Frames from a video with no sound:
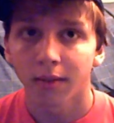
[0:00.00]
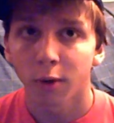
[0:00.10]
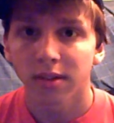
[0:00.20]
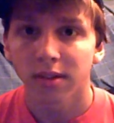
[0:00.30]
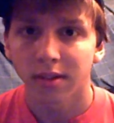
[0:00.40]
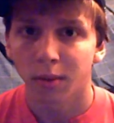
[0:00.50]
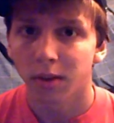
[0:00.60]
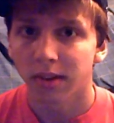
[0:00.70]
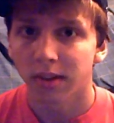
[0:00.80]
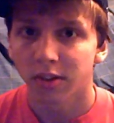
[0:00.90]
forcing
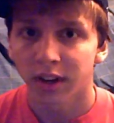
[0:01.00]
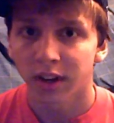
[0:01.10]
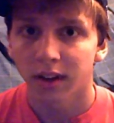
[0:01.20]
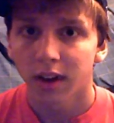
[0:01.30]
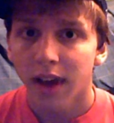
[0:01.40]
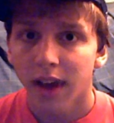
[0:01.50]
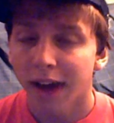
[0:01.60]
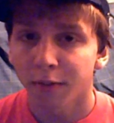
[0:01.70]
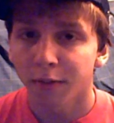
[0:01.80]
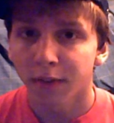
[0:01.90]
someone to be straight
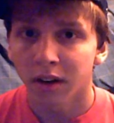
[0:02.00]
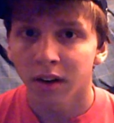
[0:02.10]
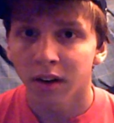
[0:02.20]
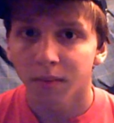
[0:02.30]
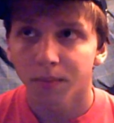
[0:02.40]
out of fear